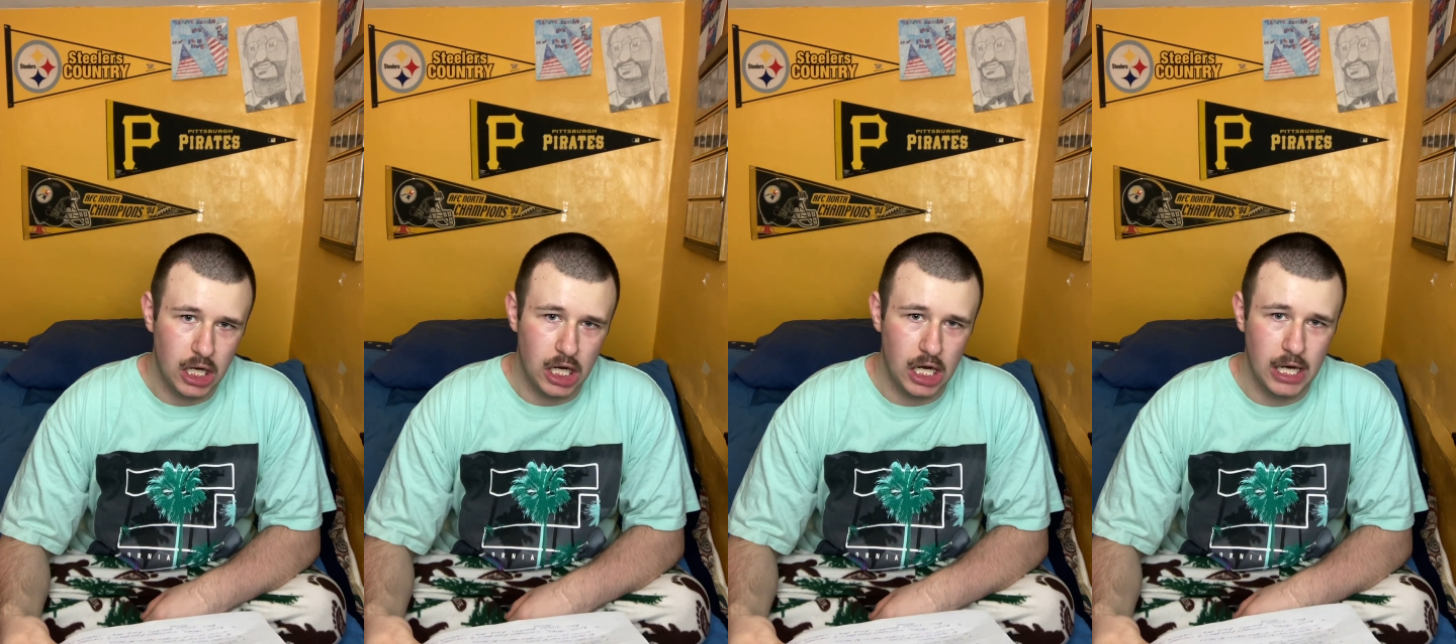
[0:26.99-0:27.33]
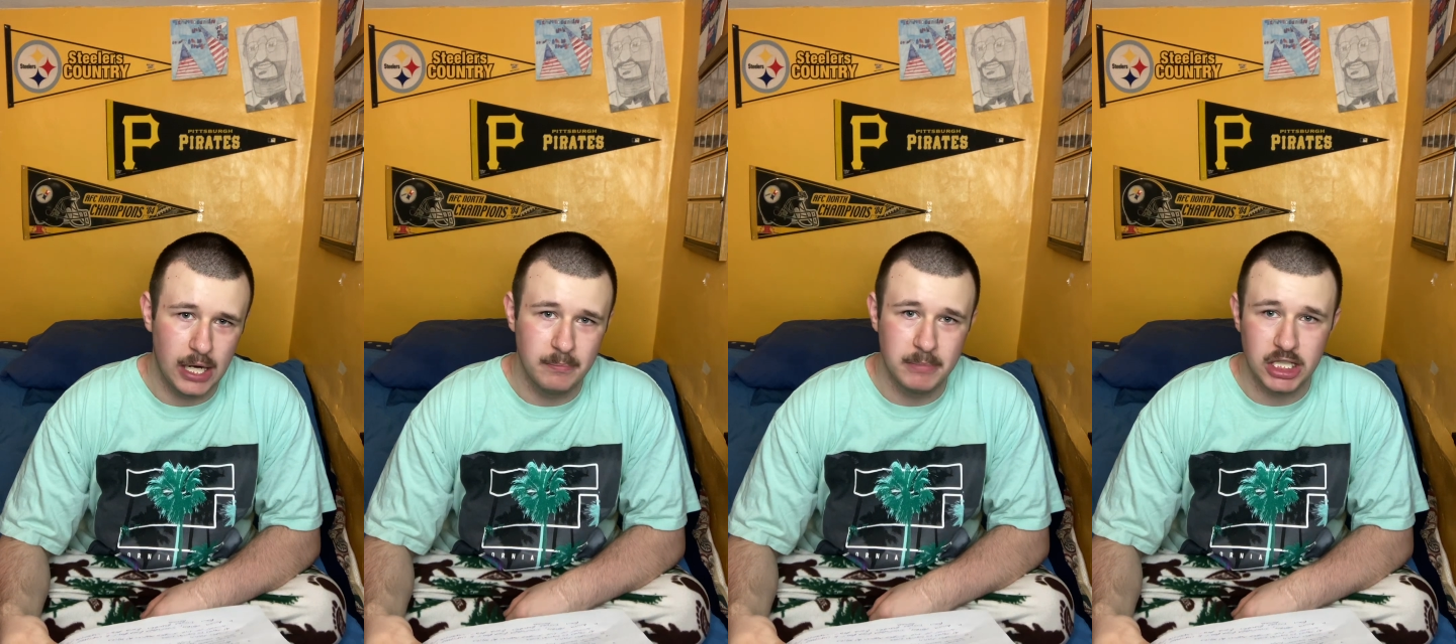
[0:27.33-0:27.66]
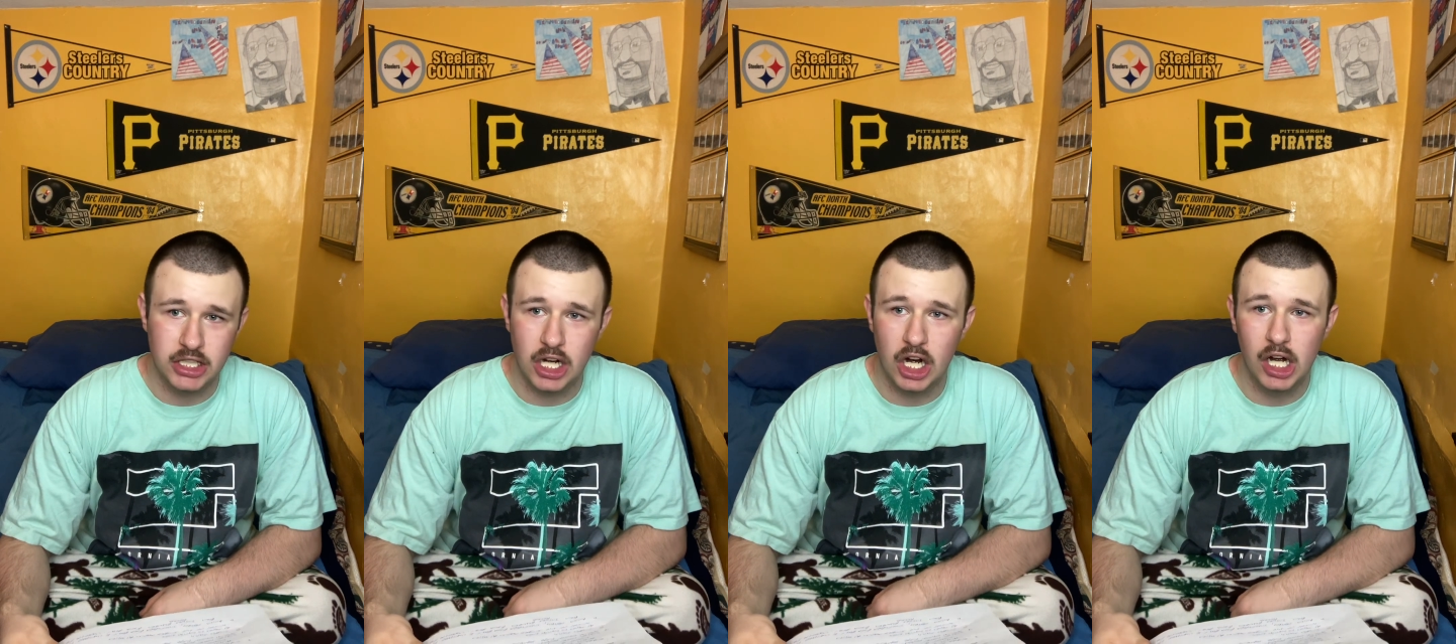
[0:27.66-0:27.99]
uh,
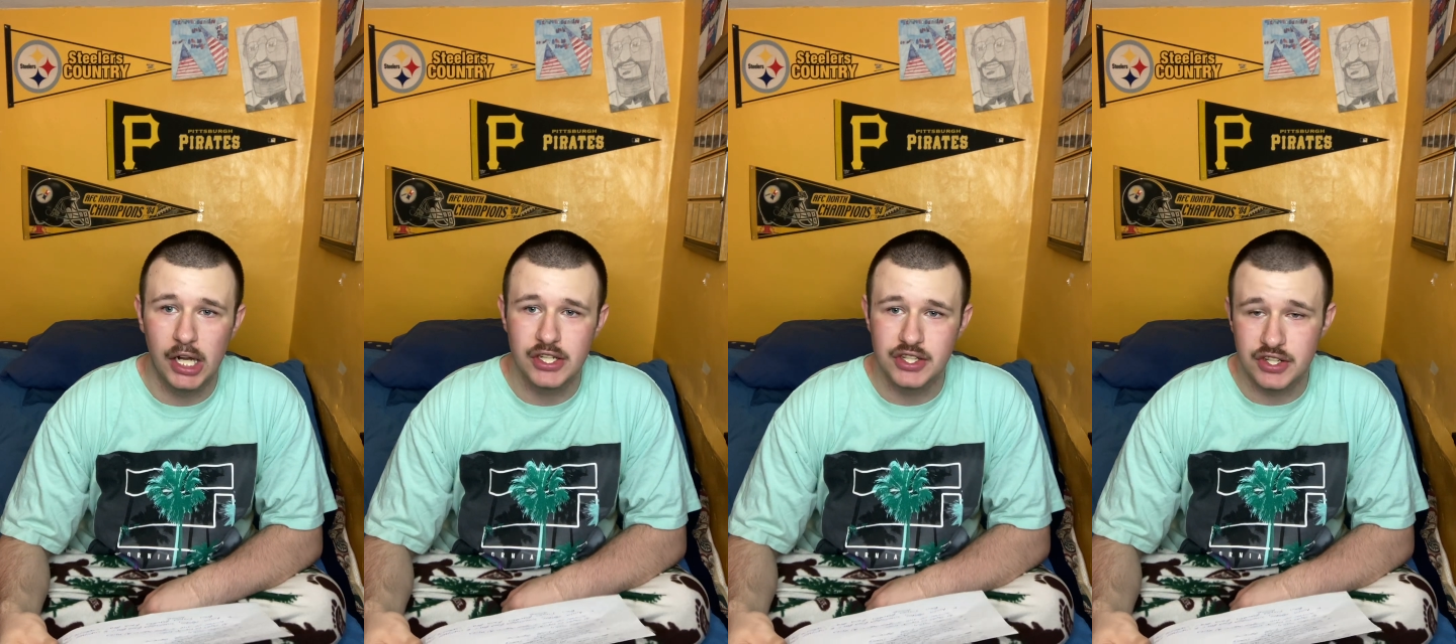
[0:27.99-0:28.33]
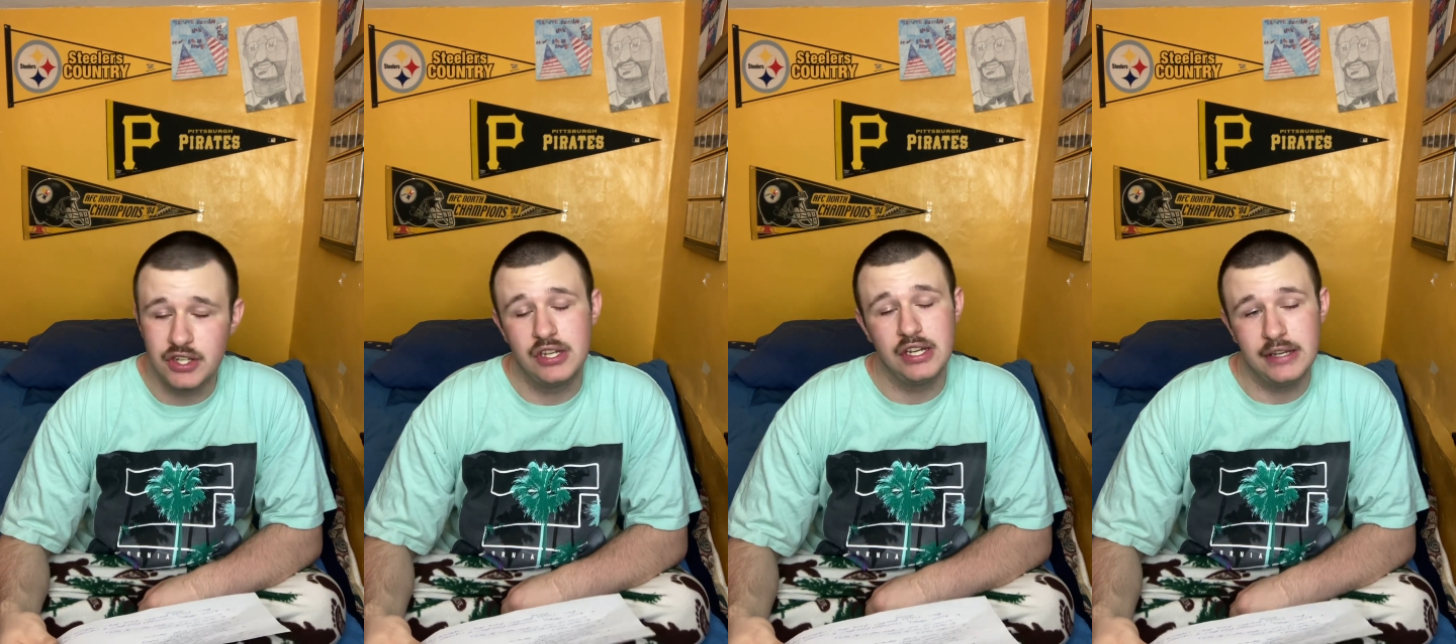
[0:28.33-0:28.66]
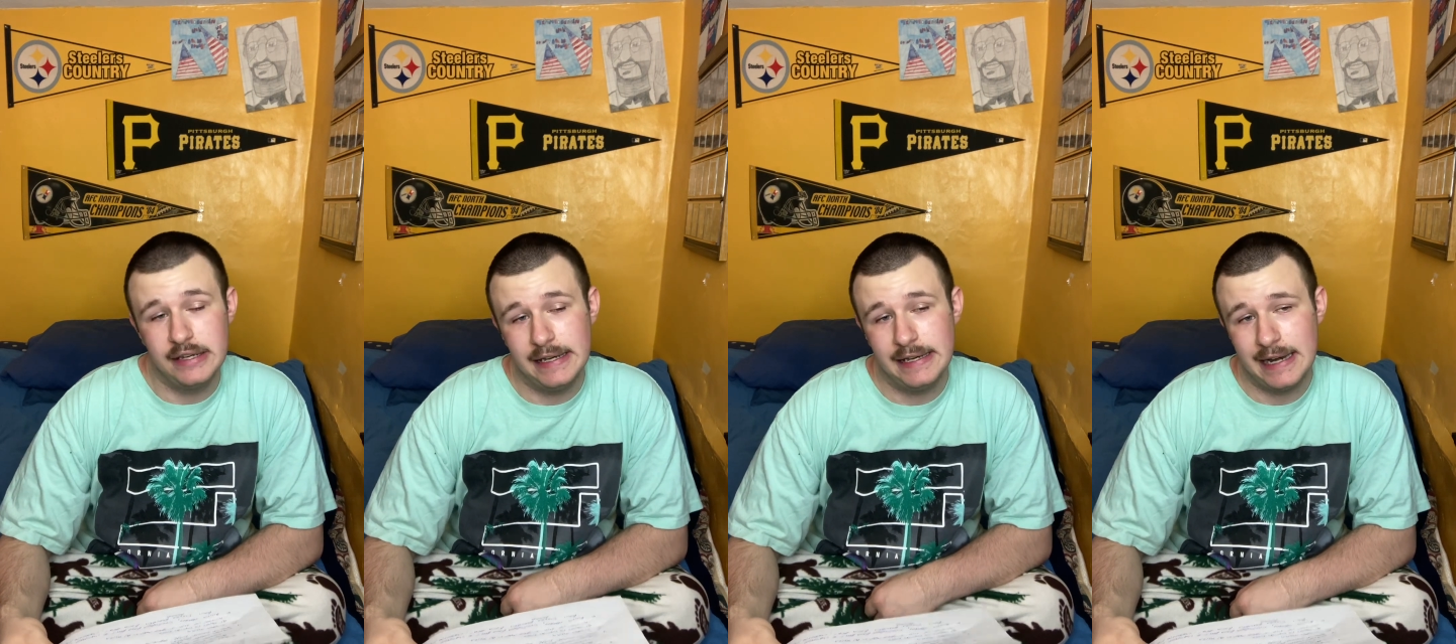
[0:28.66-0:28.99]
because
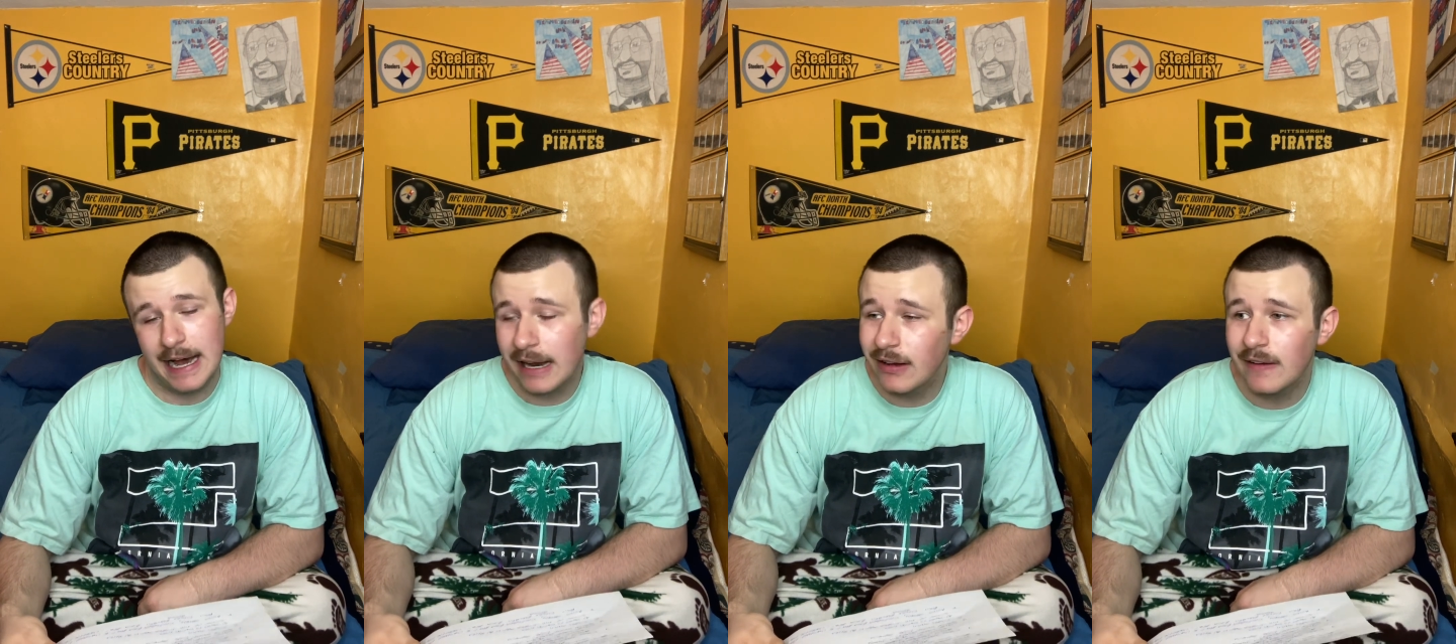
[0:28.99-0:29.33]
not